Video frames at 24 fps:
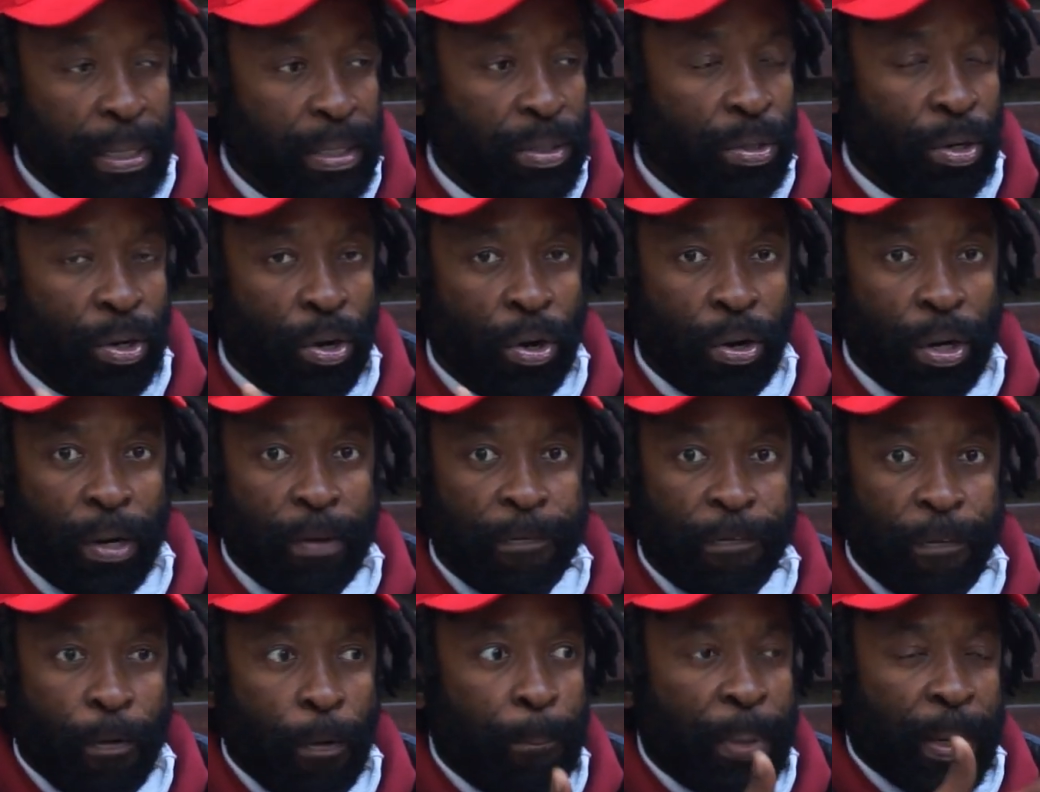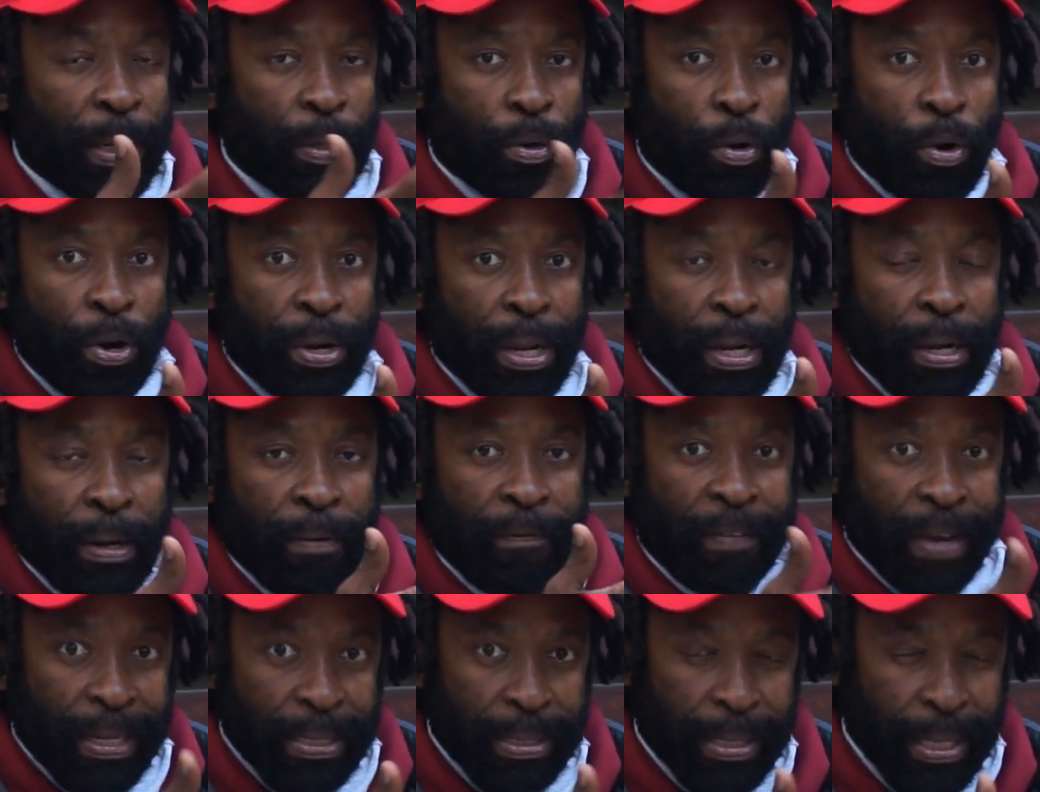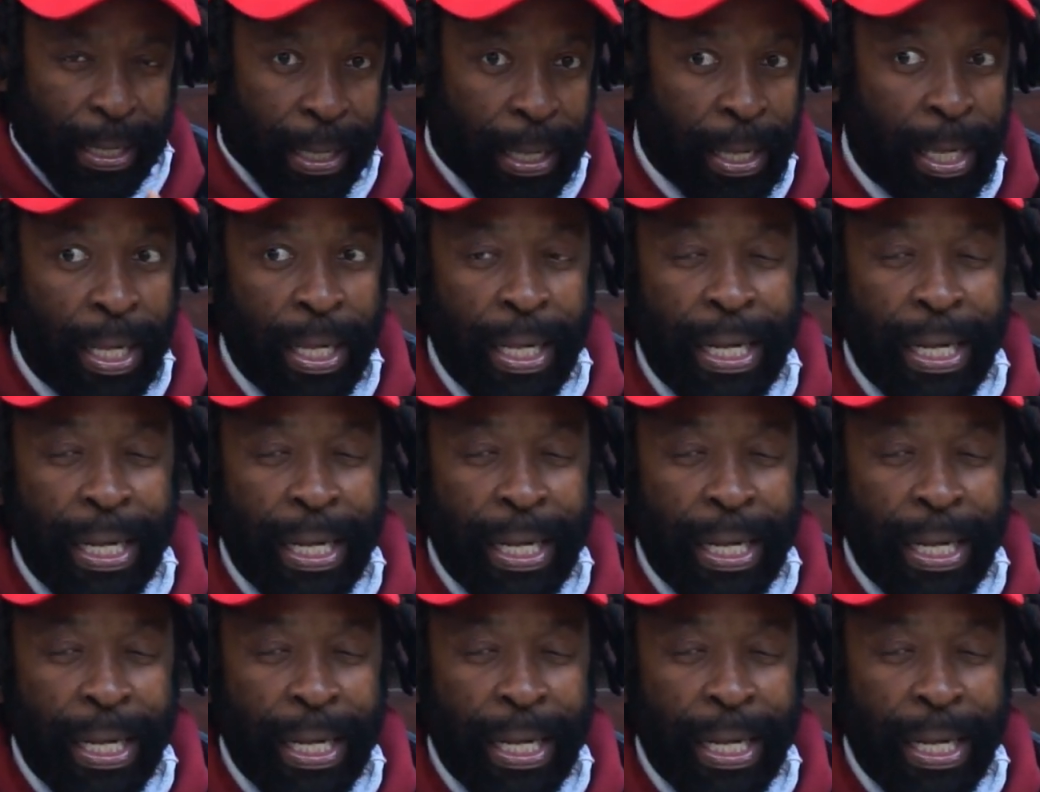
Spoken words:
It's not only for Bitcoin and investing.